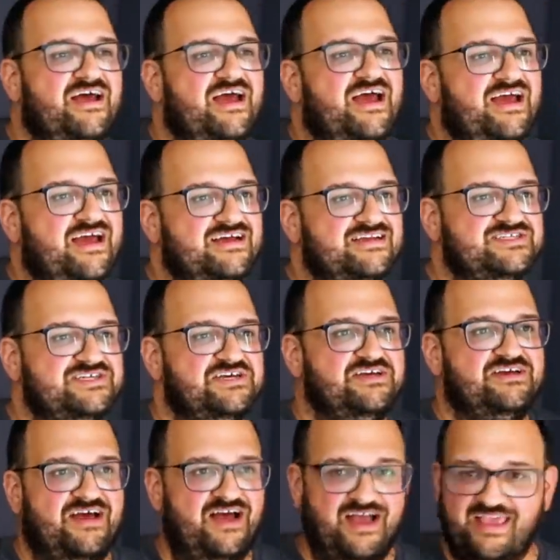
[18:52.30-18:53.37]
And
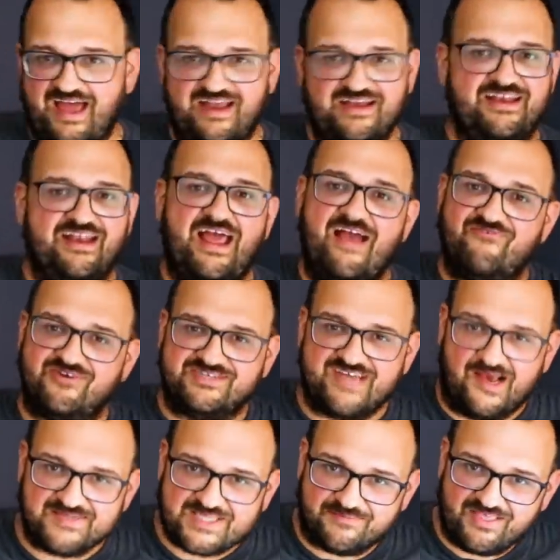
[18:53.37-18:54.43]
again, every
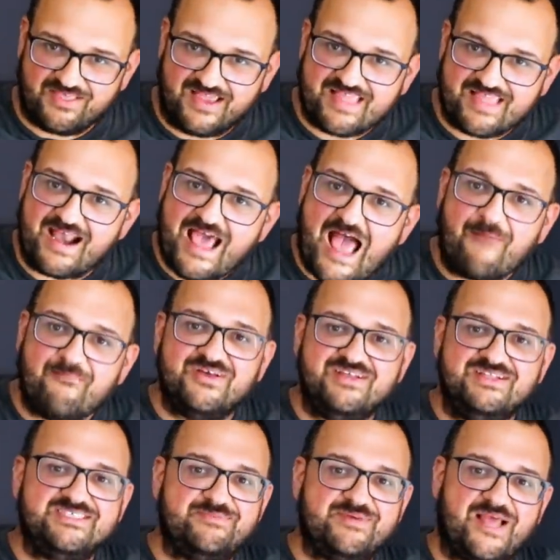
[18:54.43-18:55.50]
time something like that
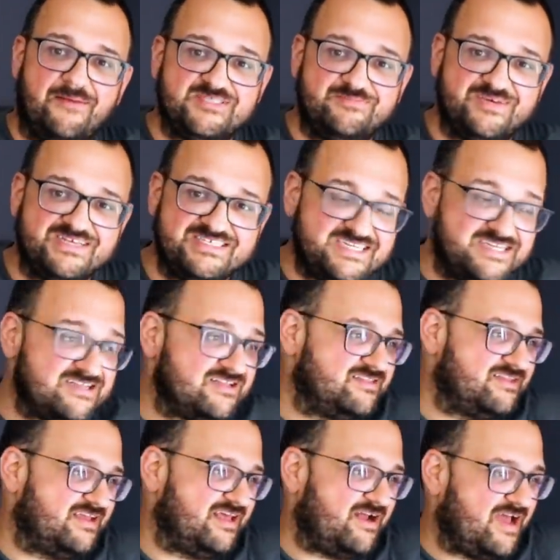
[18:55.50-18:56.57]
happens, it becomes a big deal and
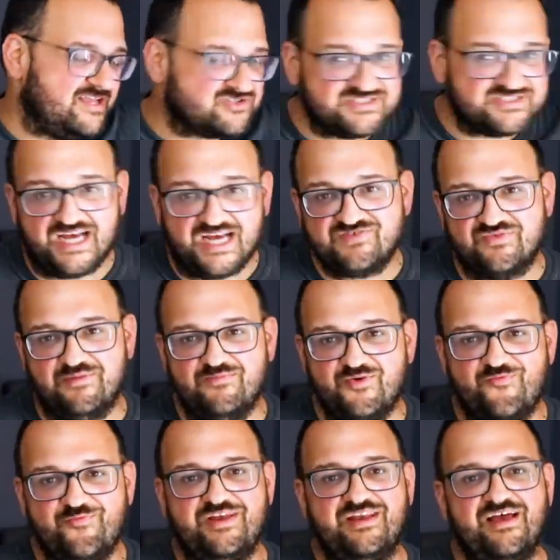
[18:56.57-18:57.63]
they get ostracized from the
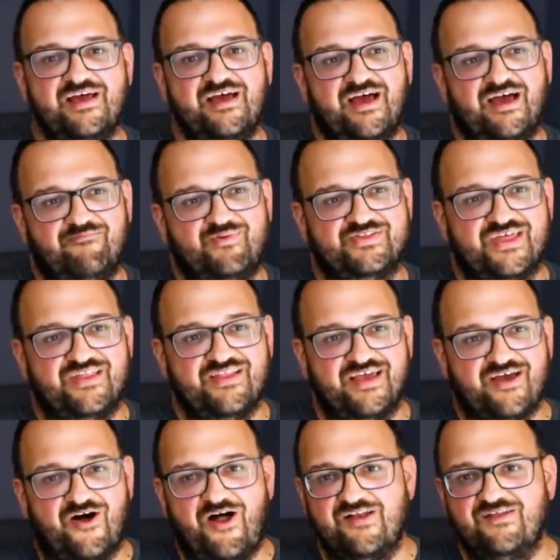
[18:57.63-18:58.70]
movement. But then
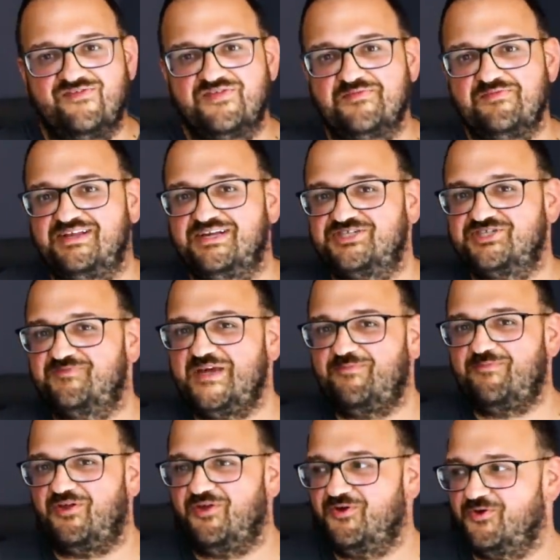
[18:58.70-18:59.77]
like all of the militia
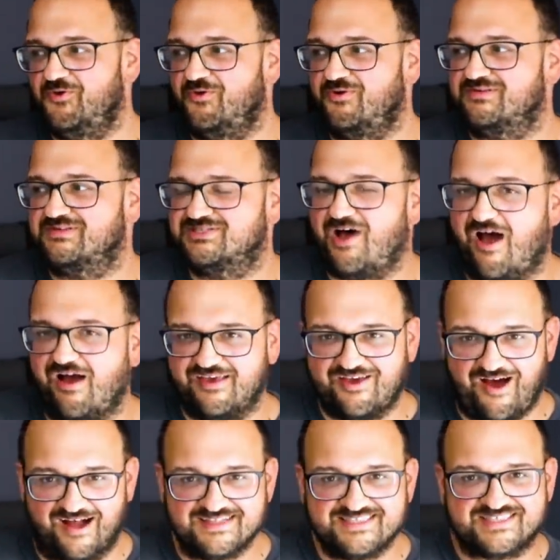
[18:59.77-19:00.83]
people who talk
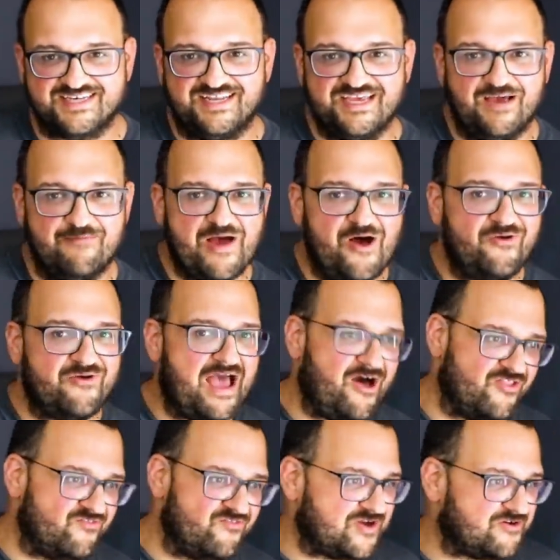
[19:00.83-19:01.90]
constantly about
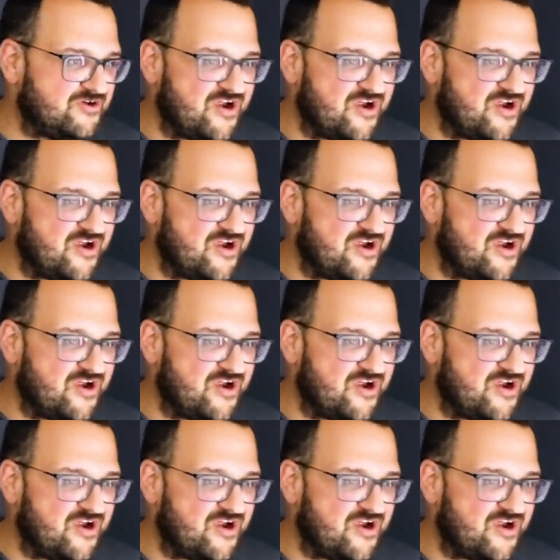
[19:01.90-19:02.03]
how the federal